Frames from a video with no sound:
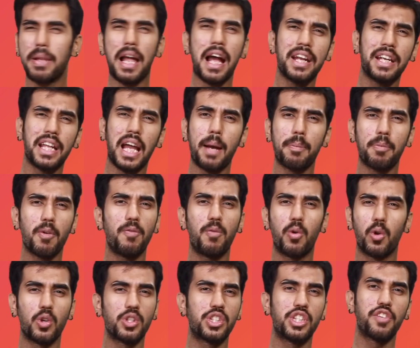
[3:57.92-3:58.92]
bland app of
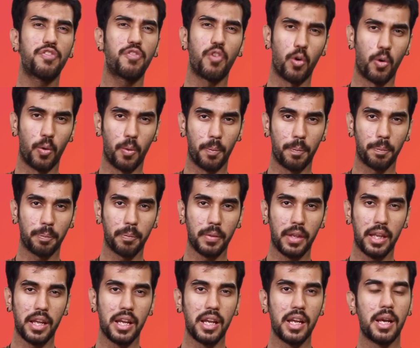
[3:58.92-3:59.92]
Moto G4.
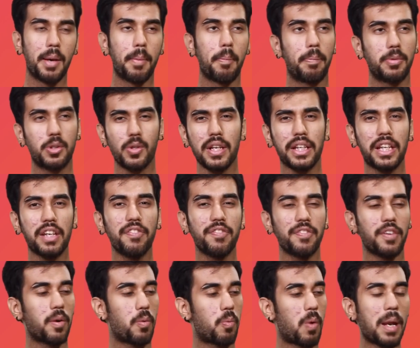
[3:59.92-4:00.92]
So I'll give
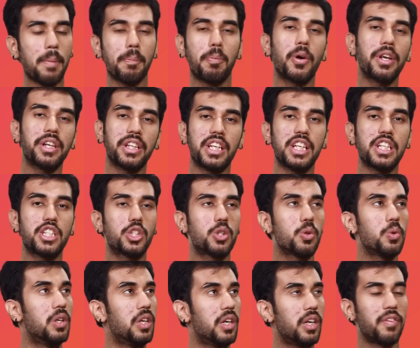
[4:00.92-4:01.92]
1 point each to
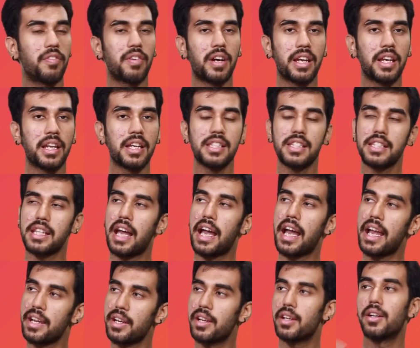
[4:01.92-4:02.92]
Le1S
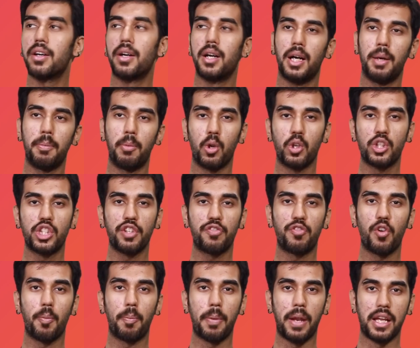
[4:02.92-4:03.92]
and Moto
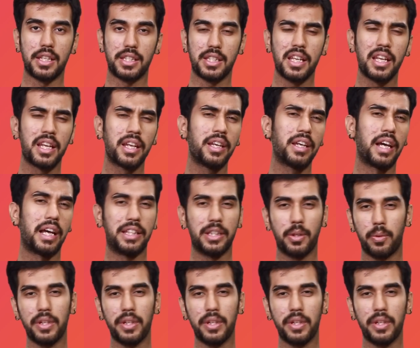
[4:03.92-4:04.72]
G4 Plus. And the